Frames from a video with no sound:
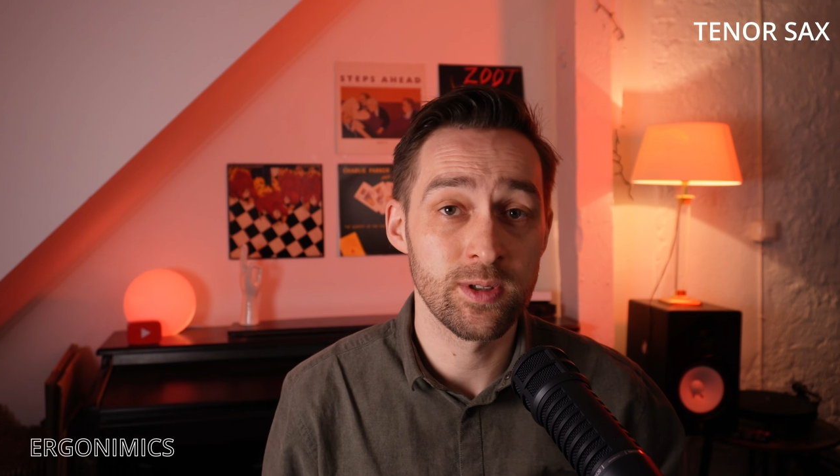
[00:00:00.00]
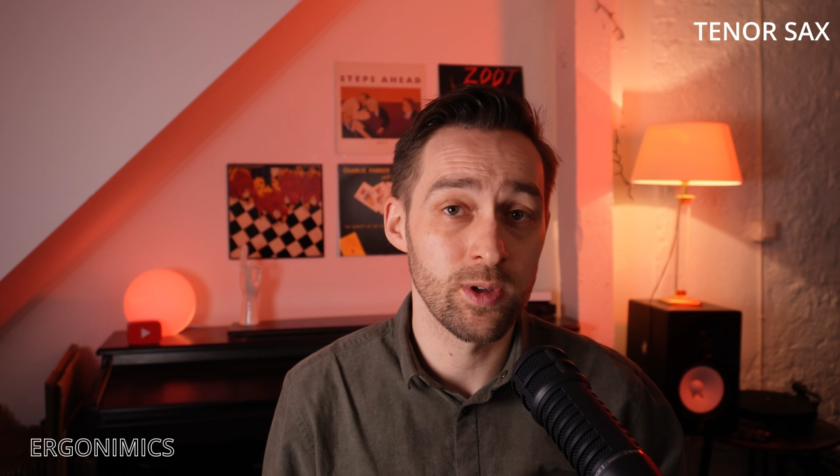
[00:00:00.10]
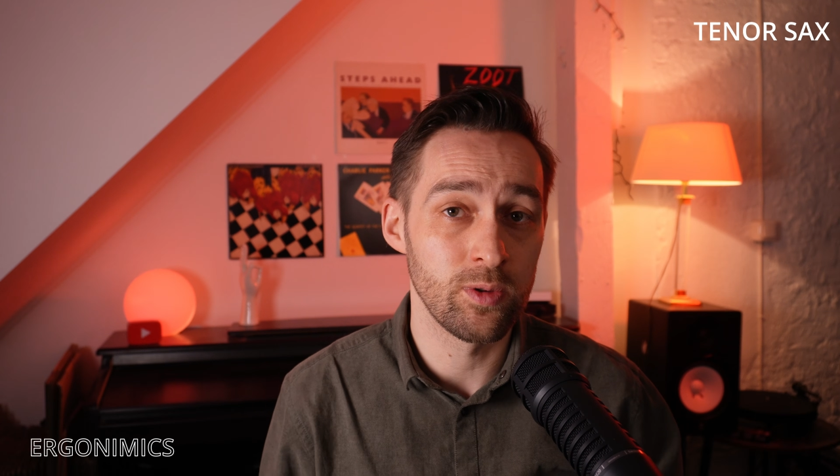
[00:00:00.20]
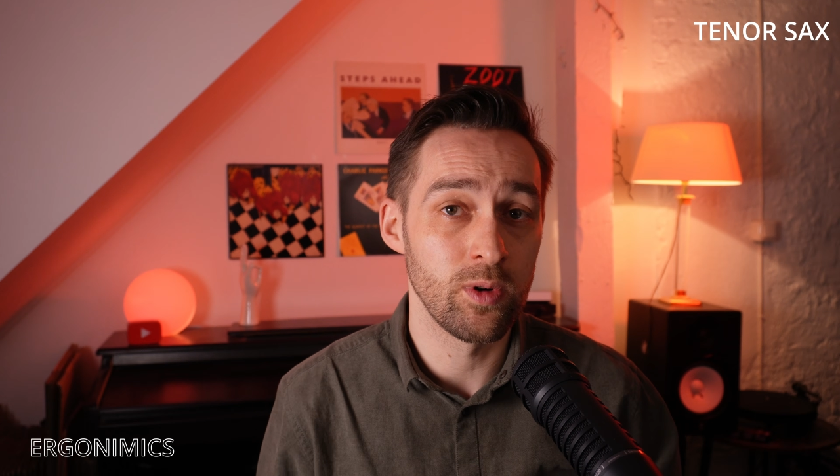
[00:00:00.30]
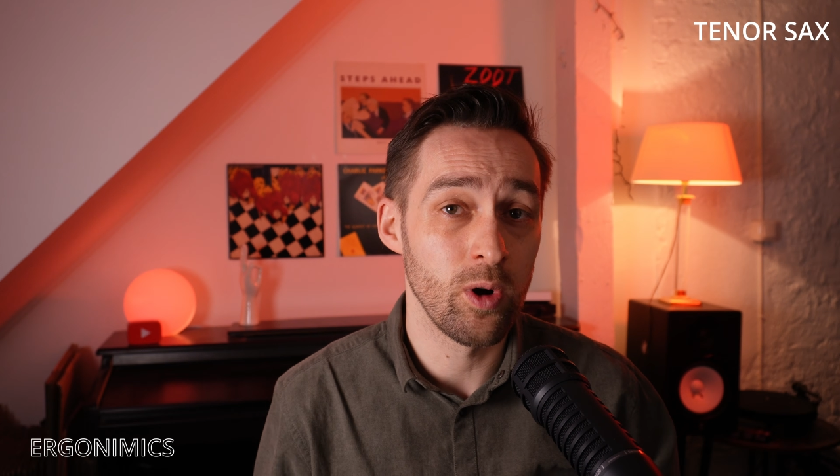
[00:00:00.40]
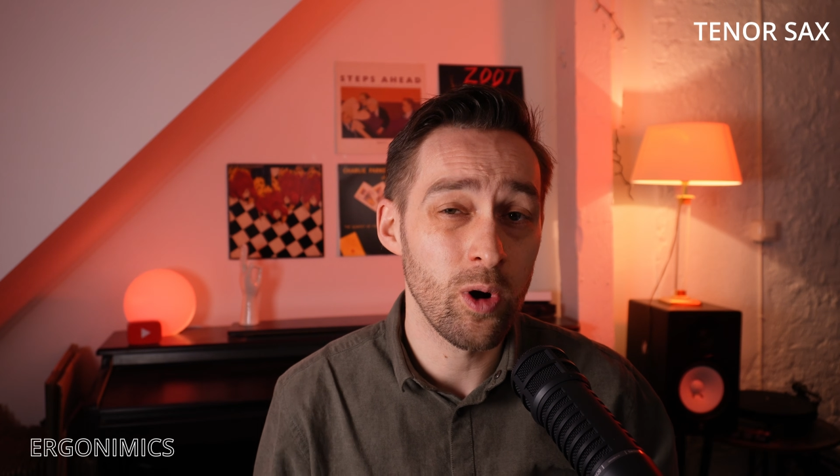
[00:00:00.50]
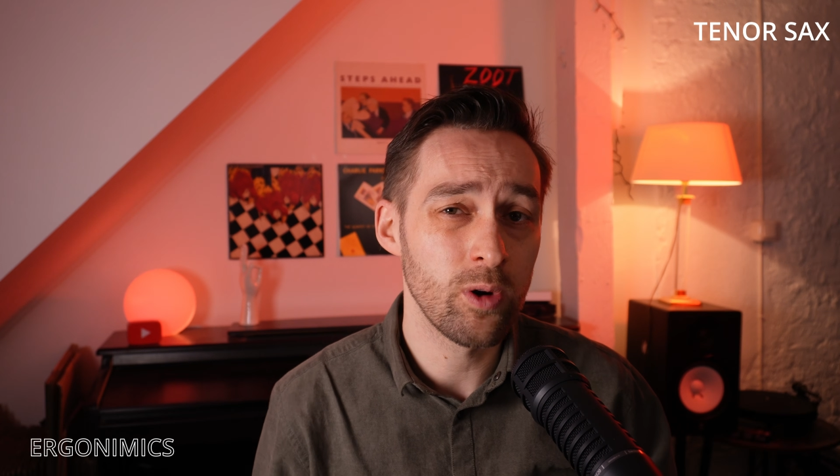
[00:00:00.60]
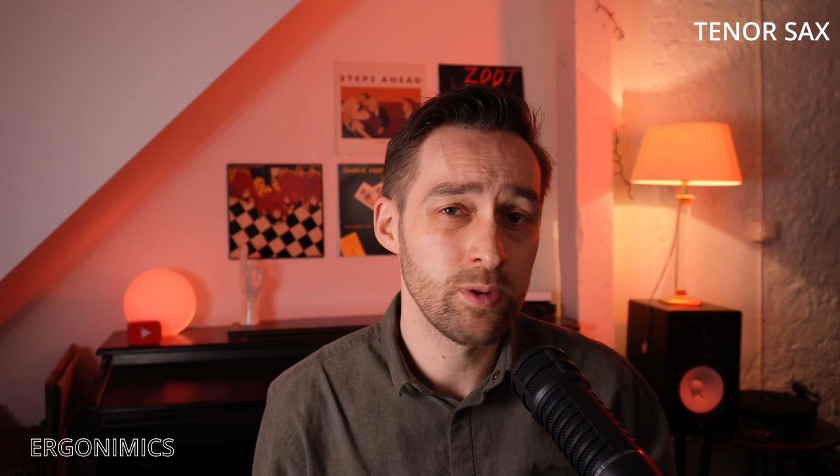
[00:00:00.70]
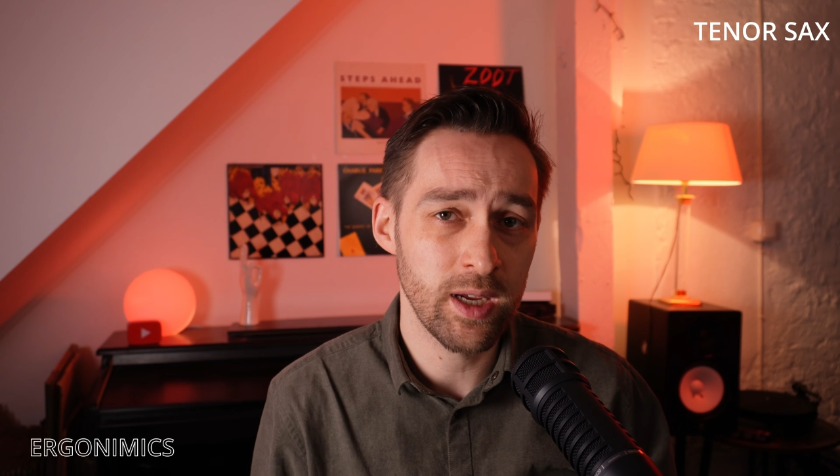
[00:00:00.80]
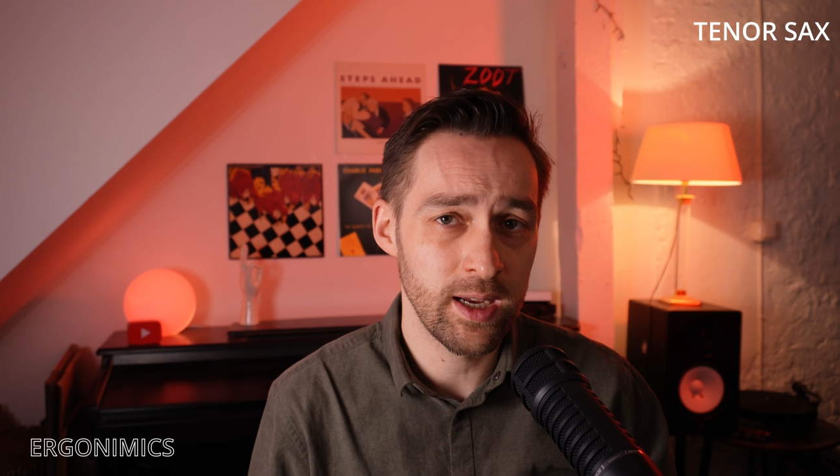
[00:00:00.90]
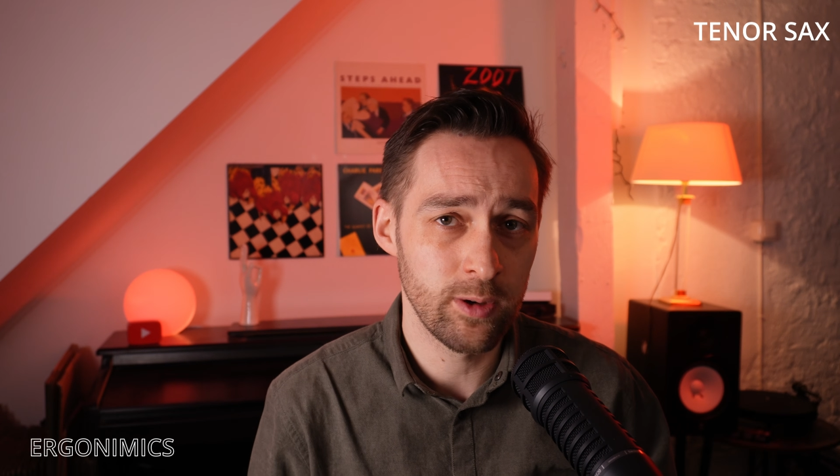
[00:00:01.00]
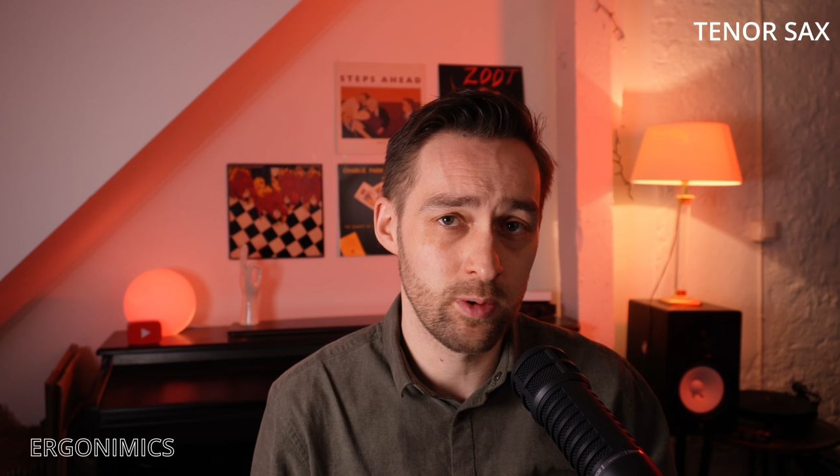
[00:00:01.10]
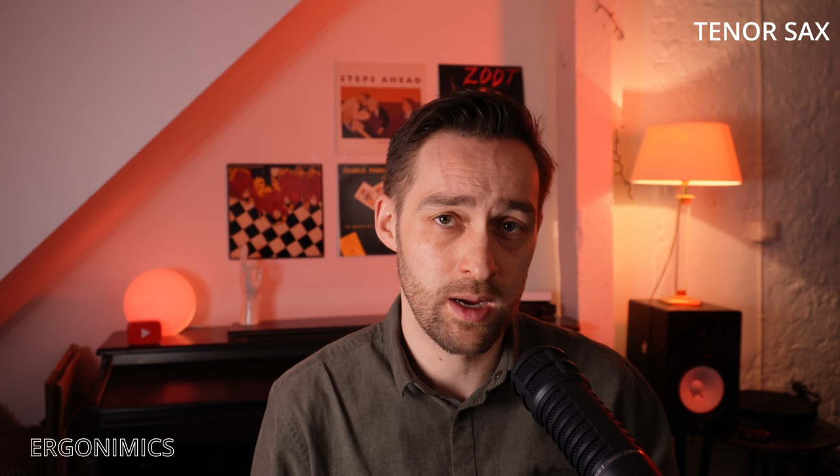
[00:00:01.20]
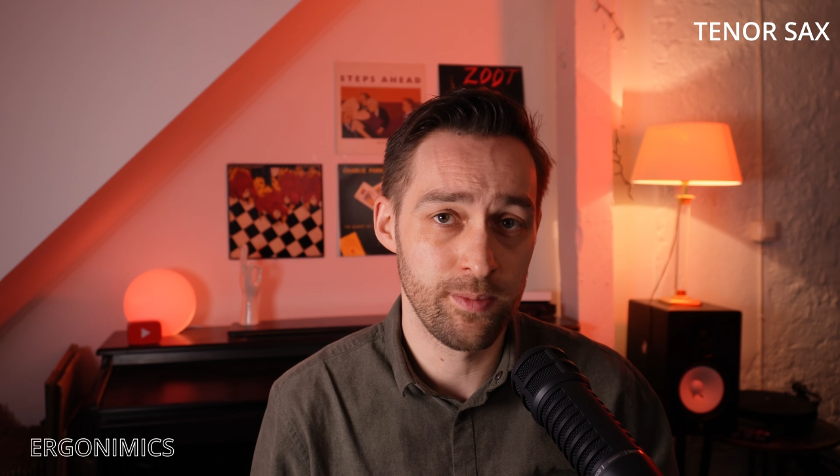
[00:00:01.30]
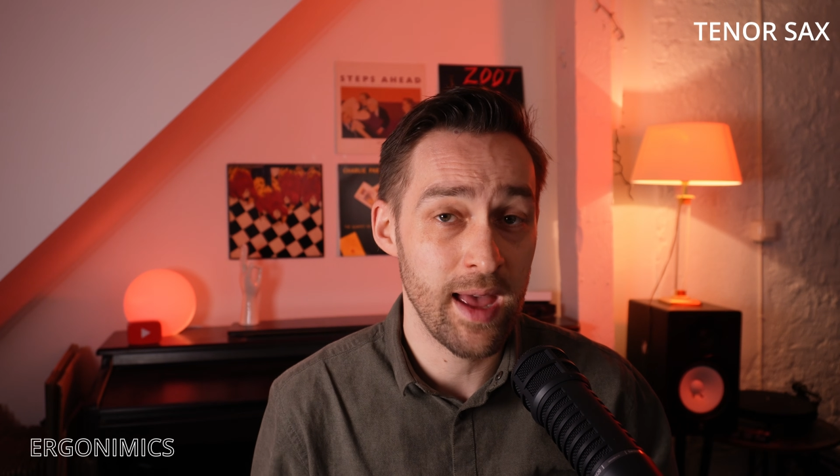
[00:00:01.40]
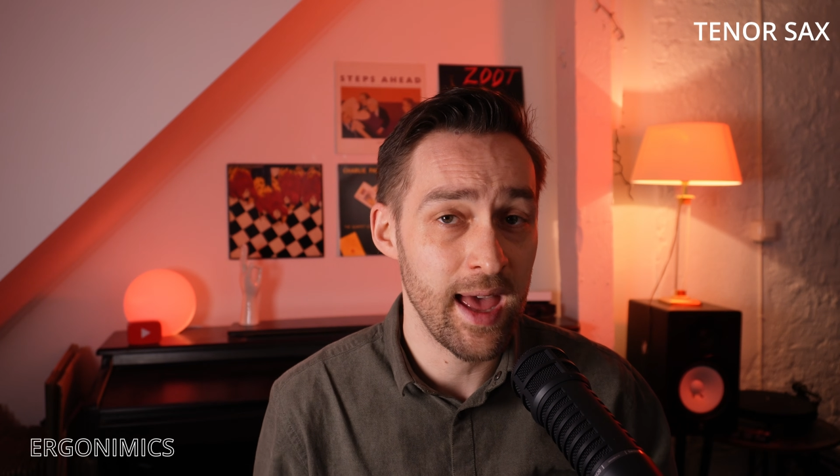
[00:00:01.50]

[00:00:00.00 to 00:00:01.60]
so a whole kilogram